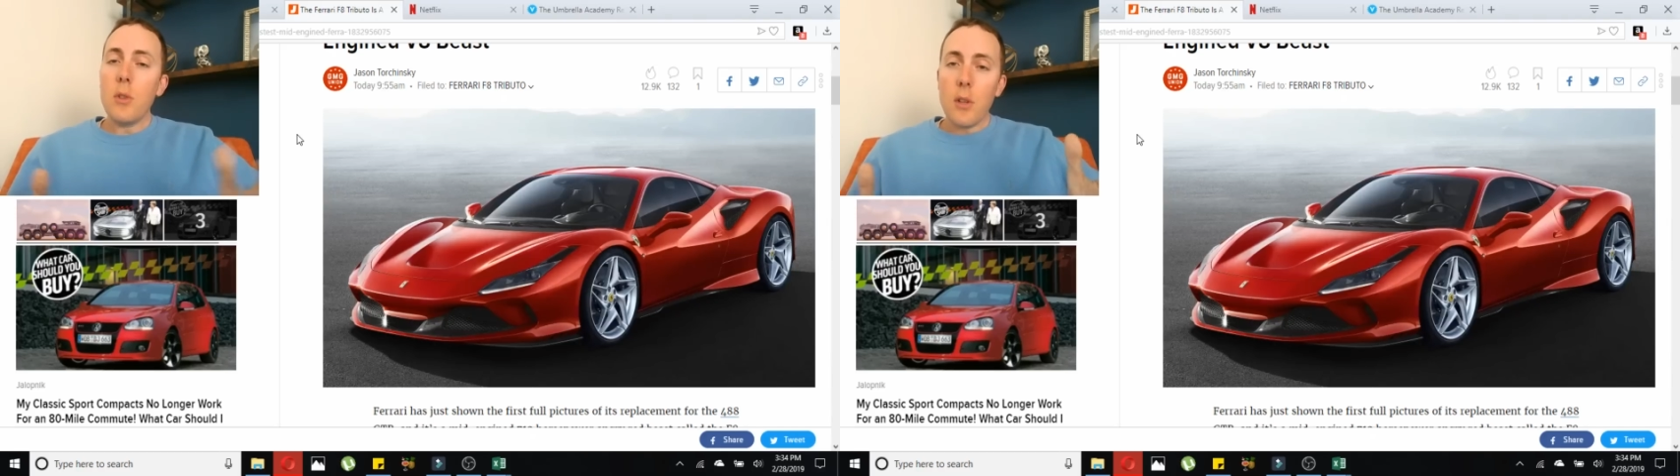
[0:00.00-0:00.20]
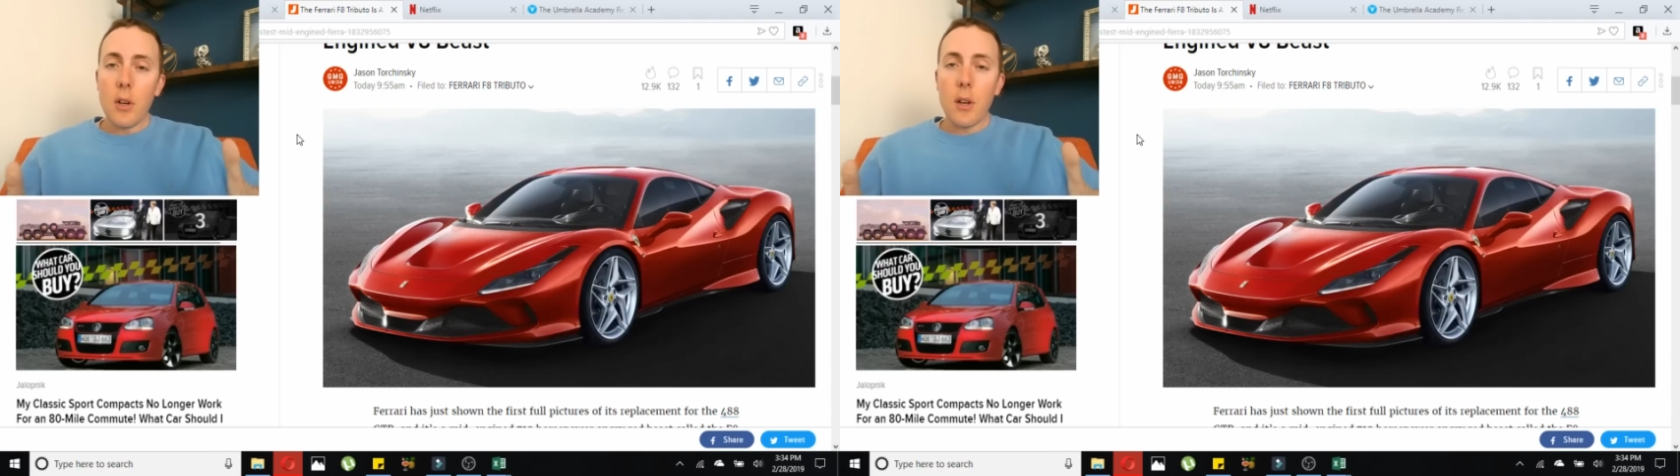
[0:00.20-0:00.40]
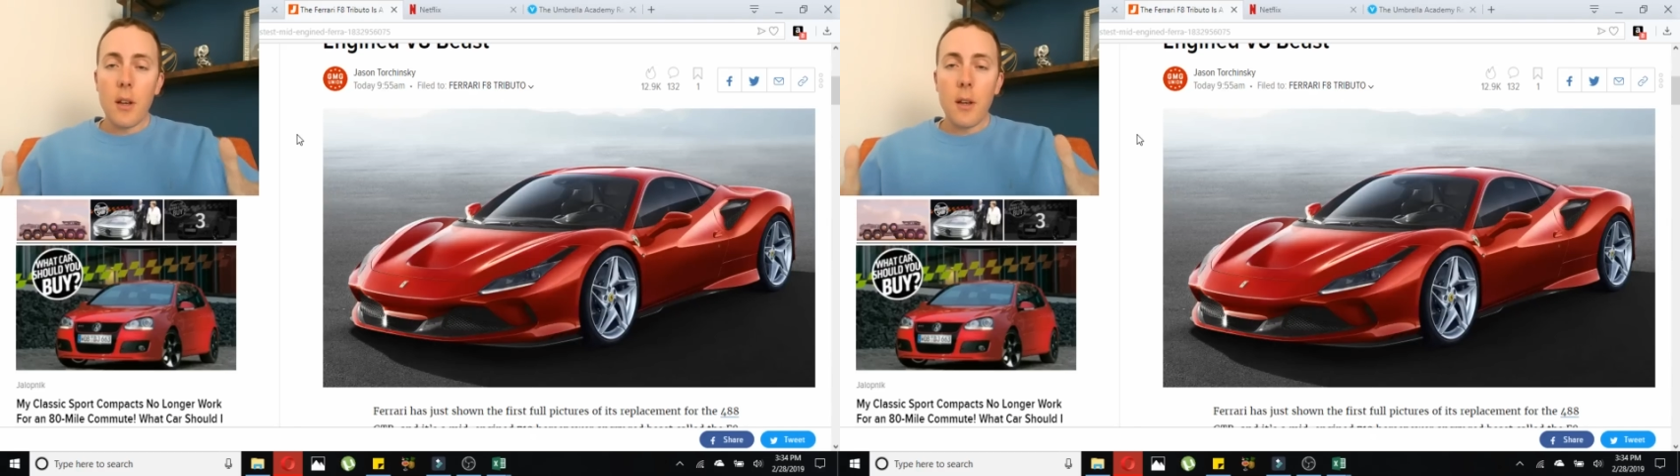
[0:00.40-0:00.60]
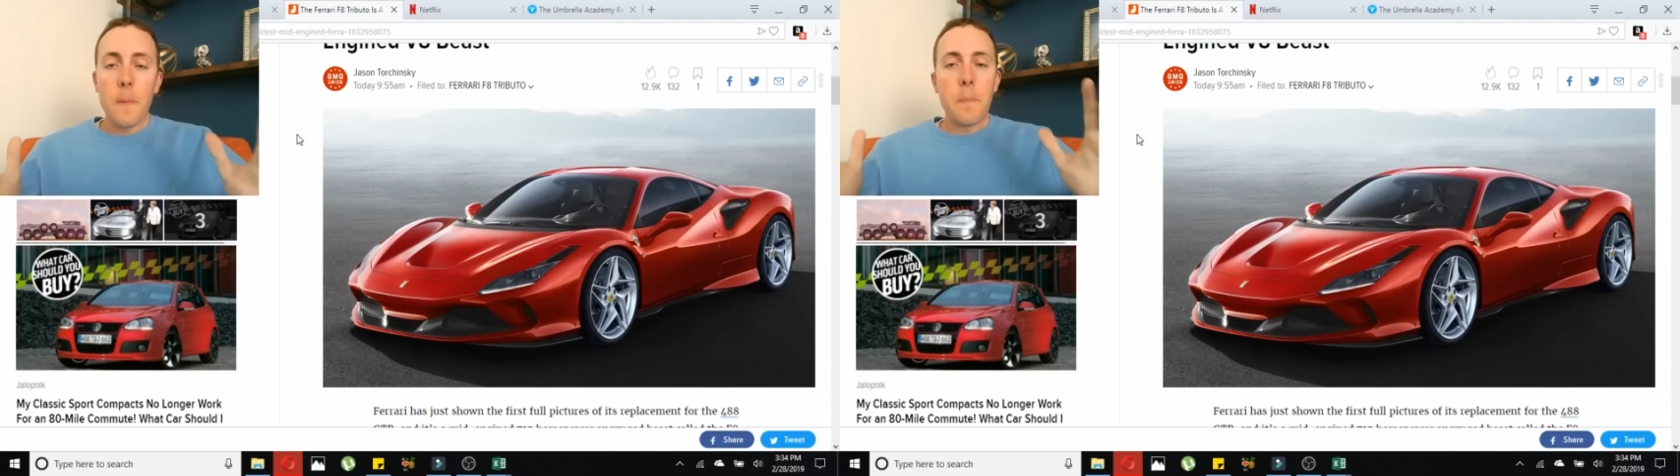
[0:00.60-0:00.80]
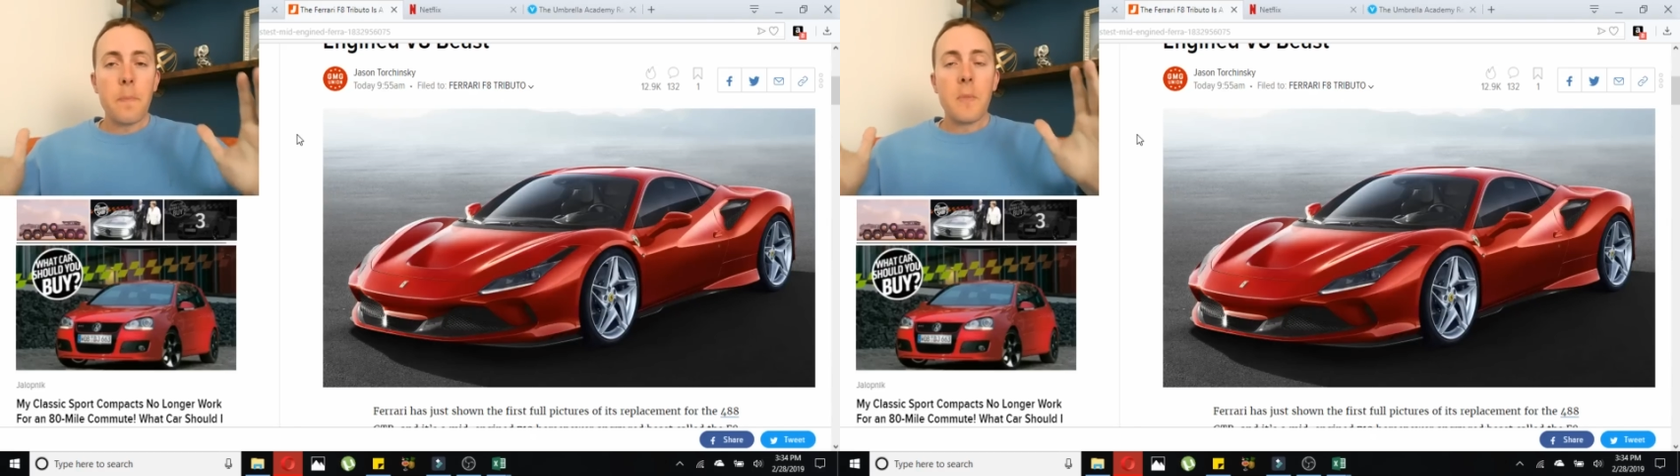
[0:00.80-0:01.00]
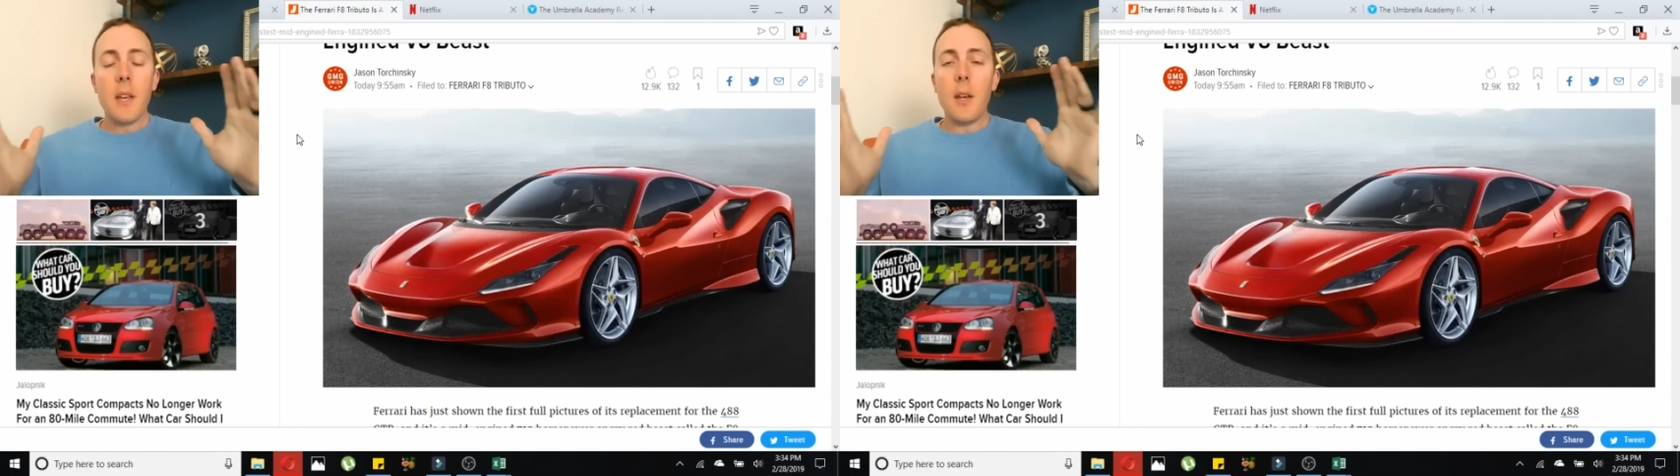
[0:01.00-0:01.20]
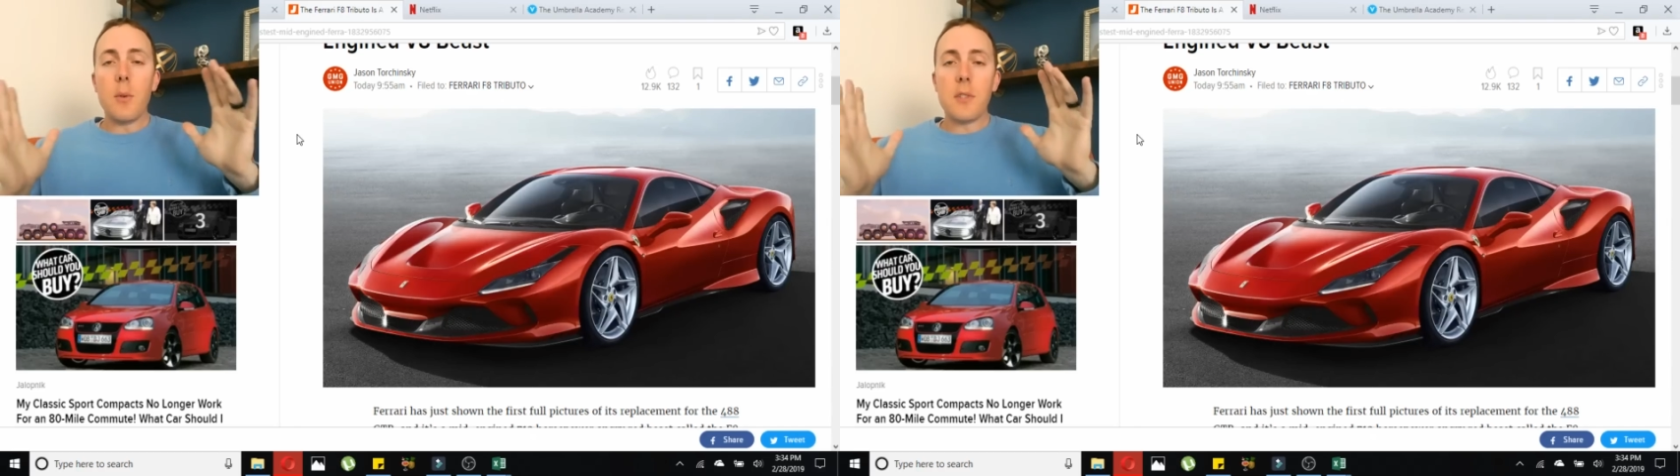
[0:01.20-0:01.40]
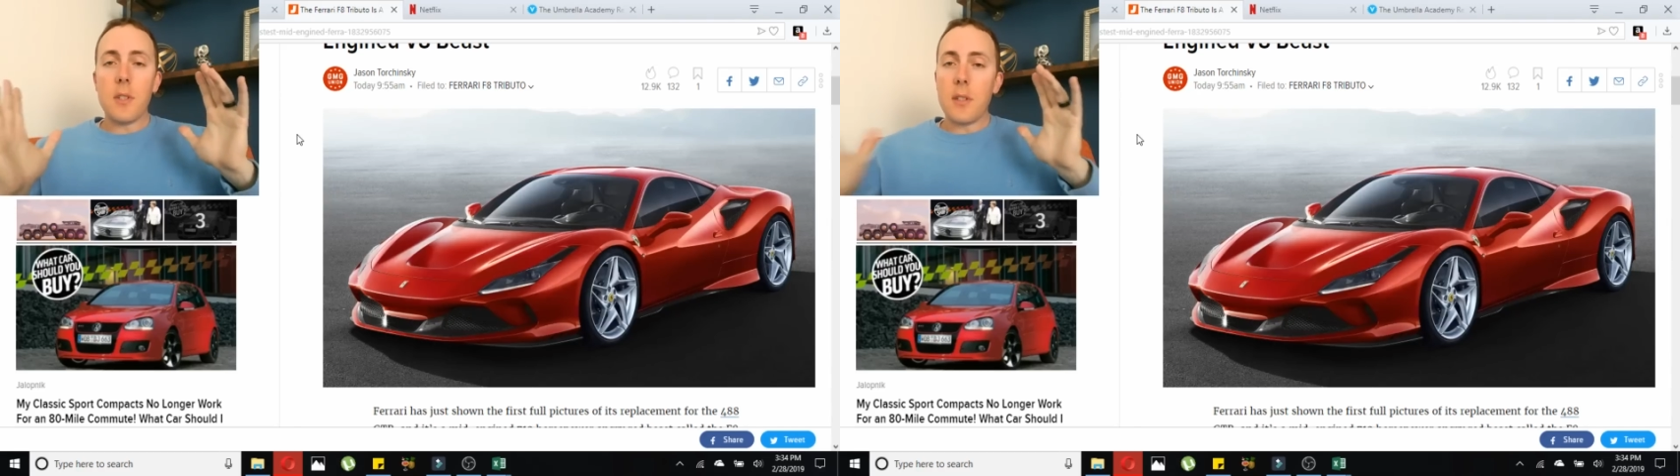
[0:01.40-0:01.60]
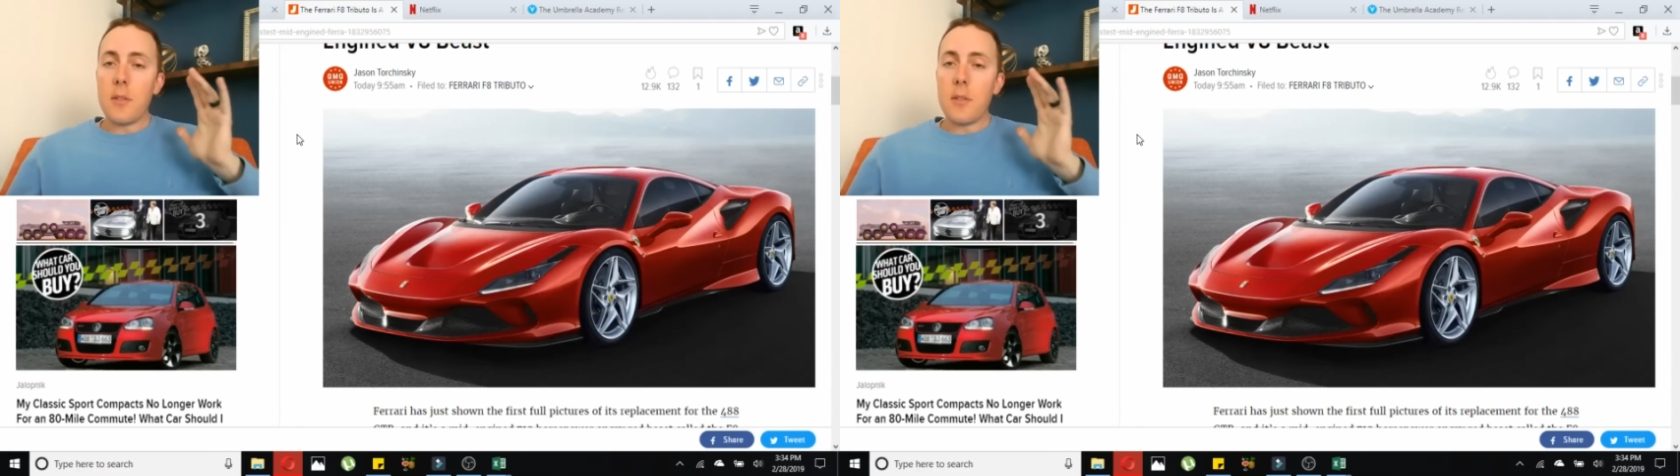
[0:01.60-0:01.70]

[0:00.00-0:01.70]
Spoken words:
look. It was a